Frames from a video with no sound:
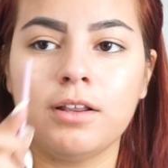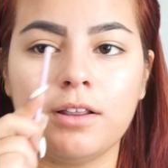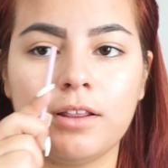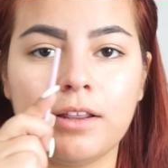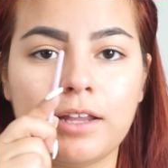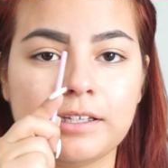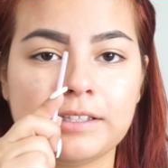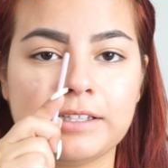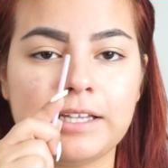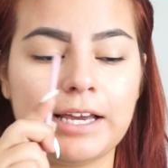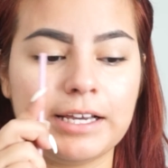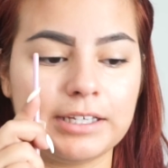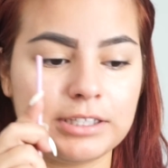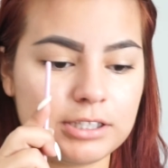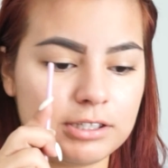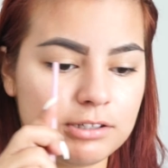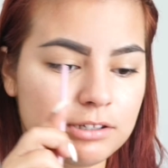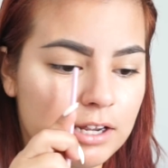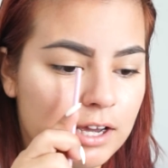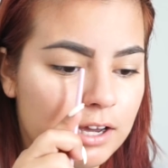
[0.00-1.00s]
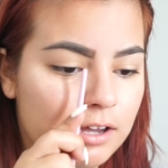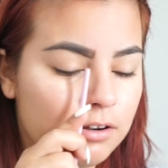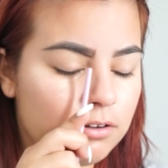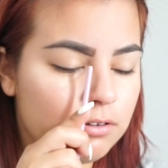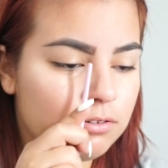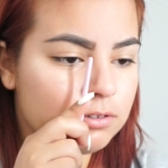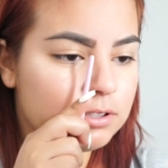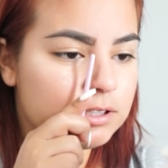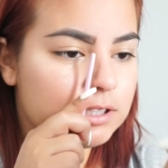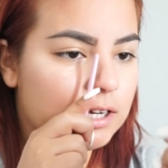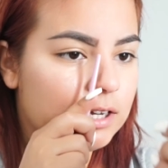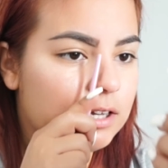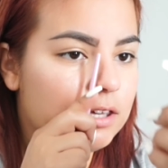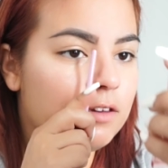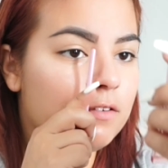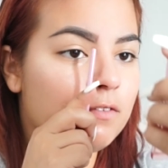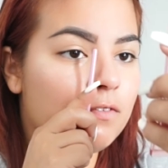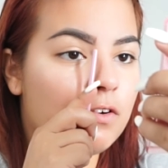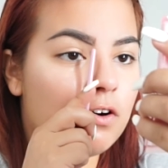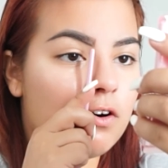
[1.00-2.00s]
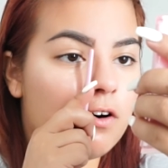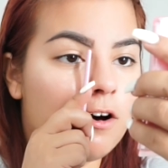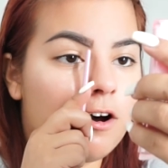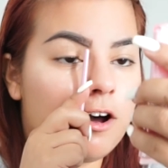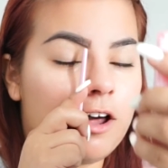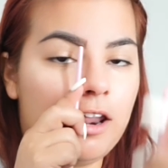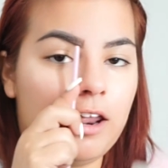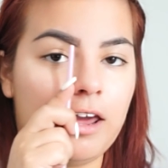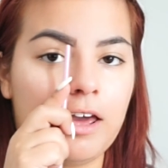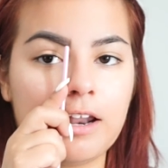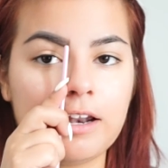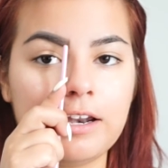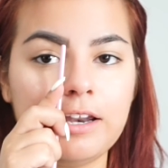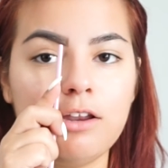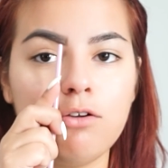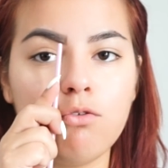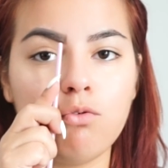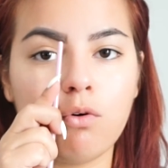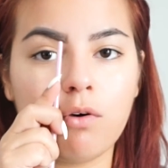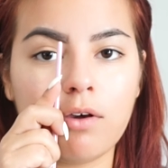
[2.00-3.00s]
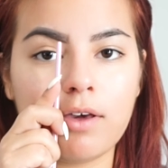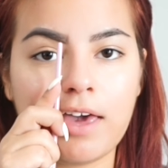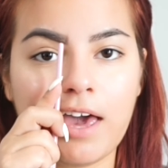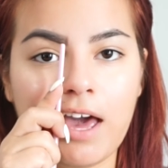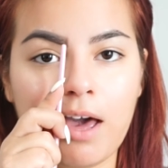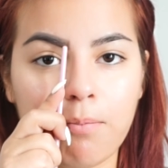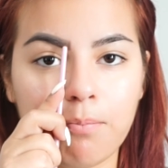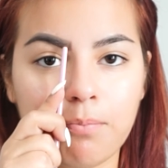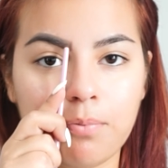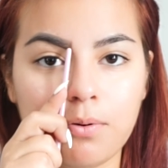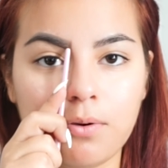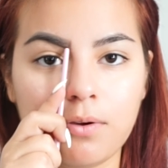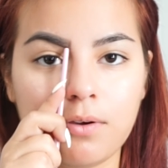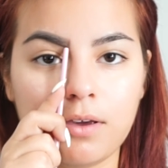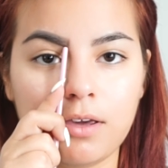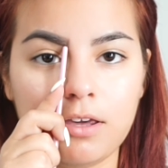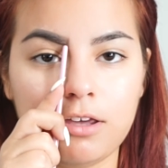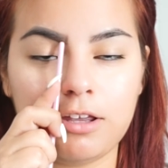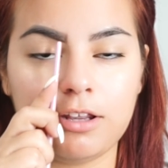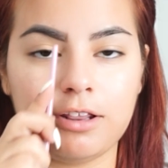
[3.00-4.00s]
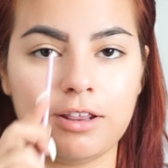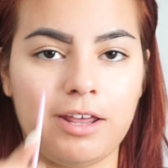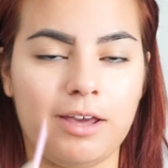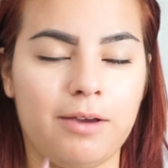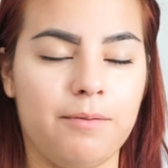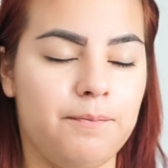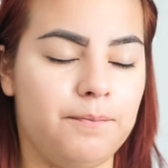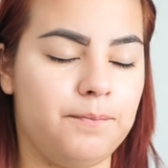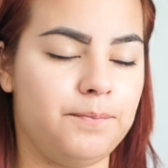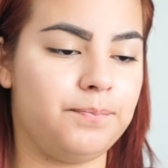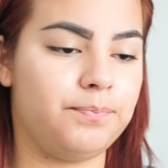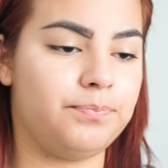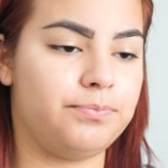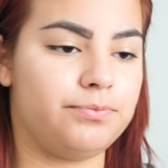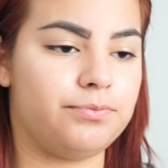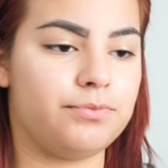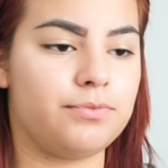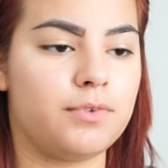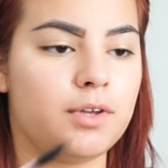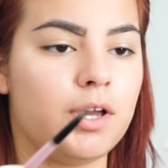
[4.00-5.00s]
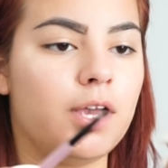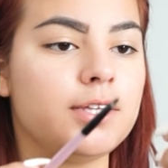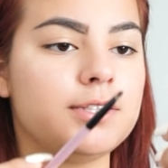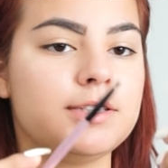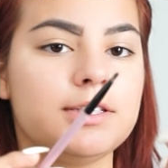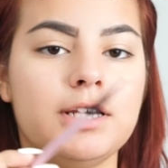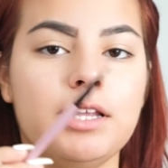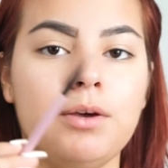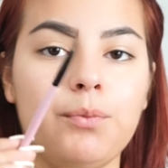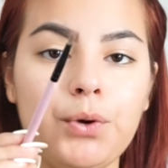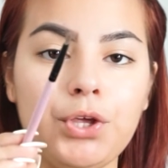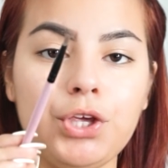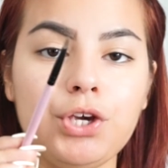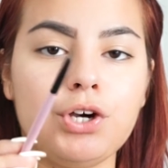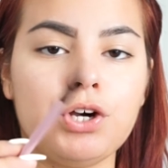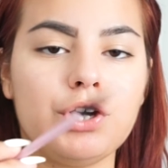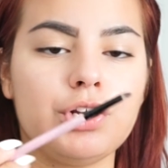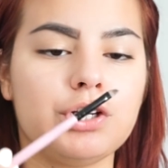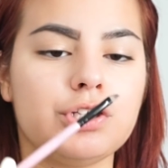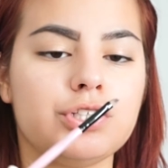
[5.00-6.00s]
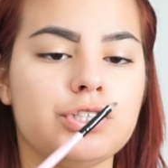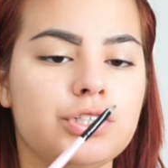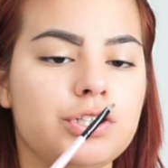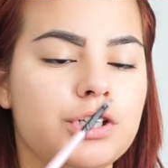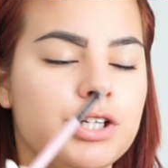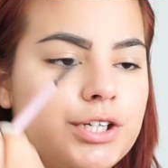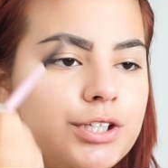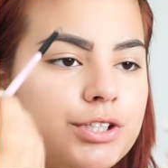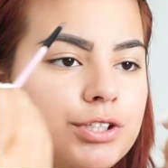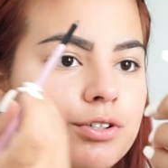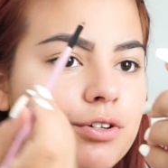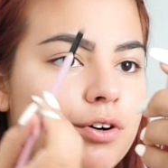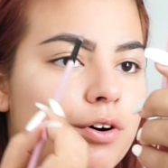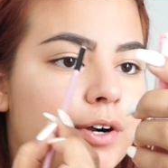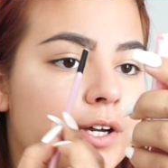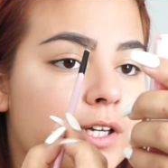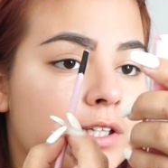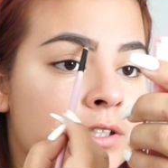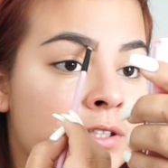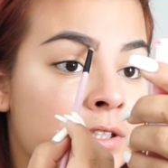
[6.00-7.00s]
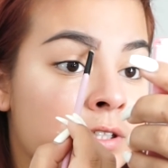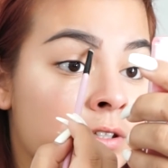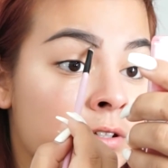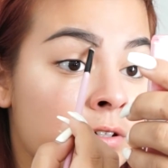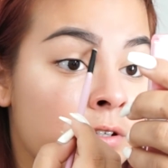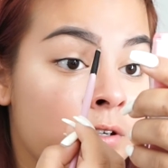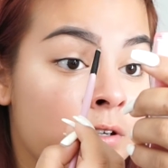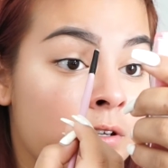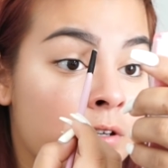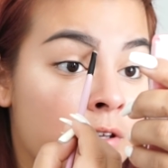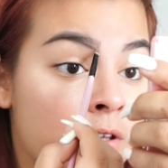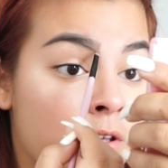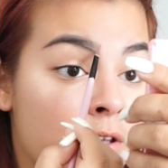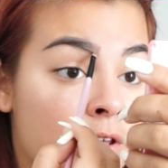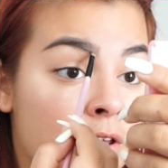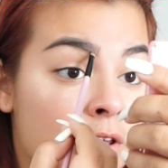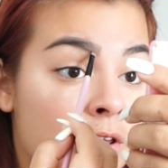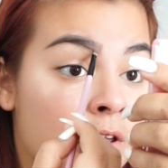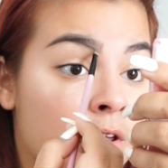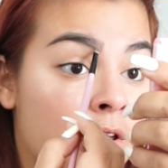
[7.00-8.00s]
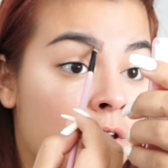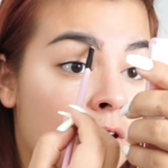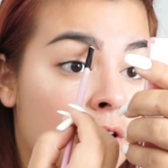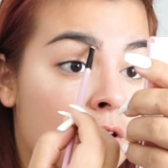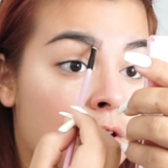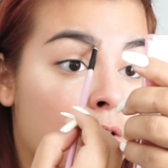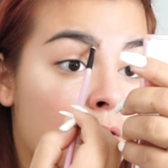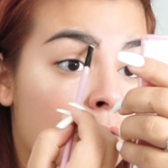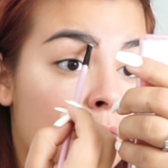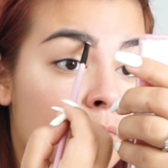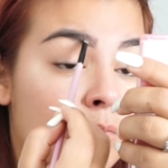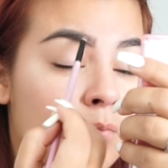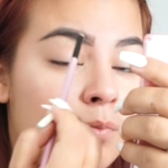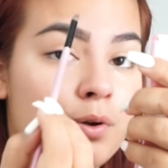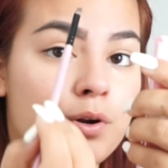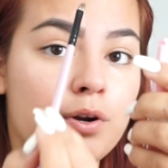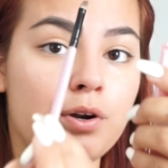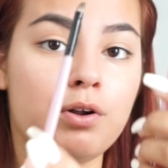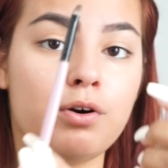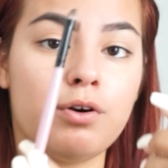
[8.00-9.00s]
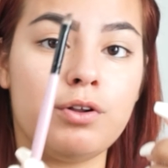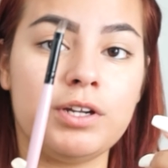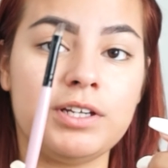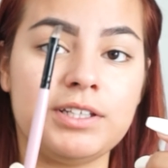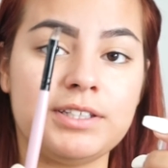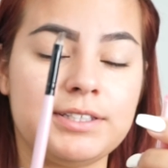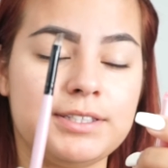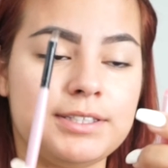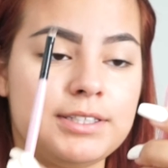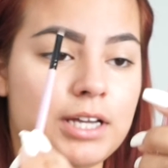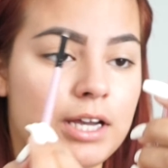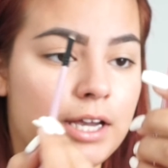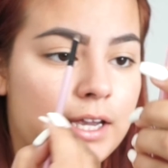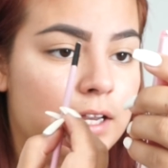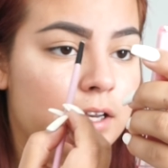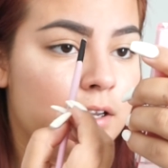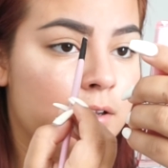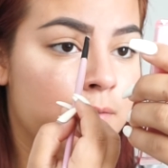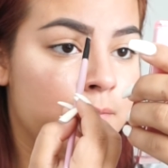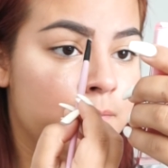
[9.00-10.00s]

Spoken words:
Like that. So now it looks like you've got like a little gap in there. So now what you're going to do is you're going to put it on its side,